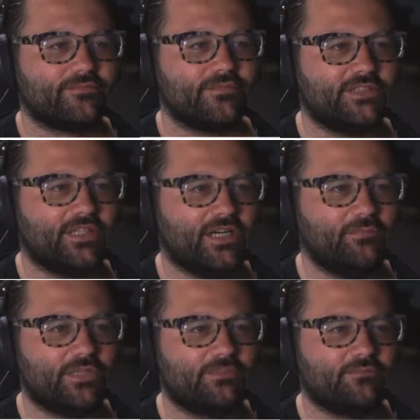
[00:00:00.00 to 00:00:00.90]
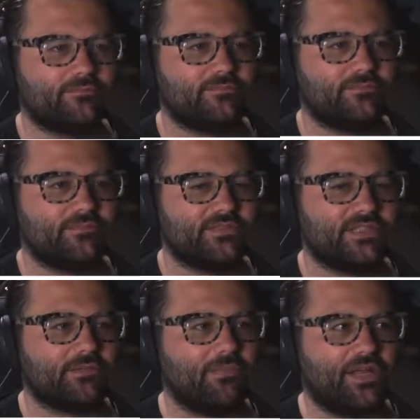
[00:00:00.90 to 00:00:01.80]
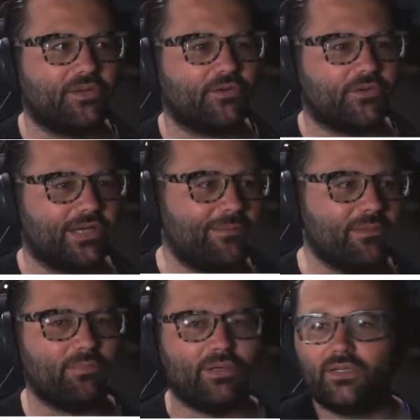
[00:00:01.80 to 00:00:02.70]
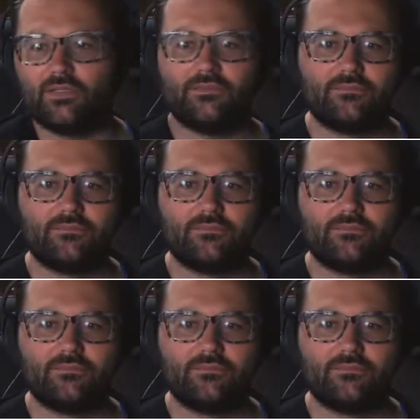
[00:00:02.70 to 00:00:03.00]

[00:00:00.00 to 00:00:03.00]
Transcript: You got me. It's like a matador and I'm the bull.